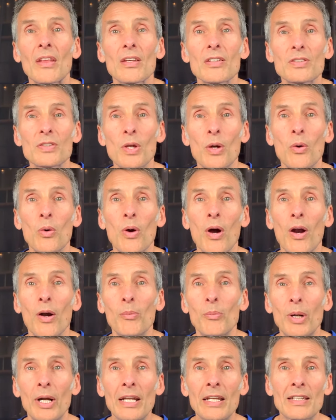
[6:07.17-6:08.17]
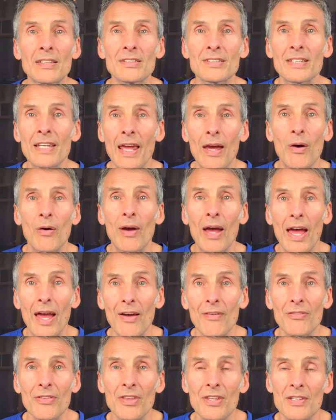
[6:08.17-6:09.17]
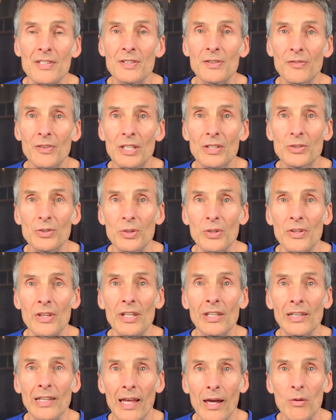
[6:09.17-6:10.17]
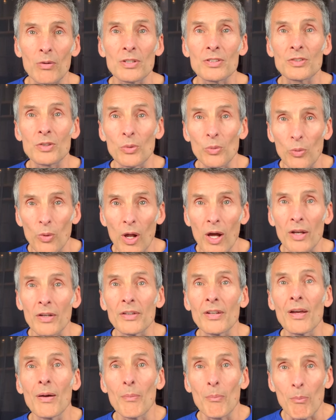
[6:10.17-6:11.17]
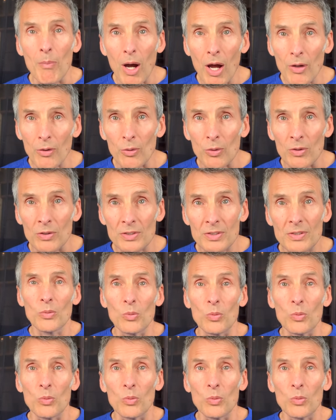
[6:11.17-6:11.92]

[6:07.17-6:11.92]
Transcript: so our brains now have this feature that allow us to run models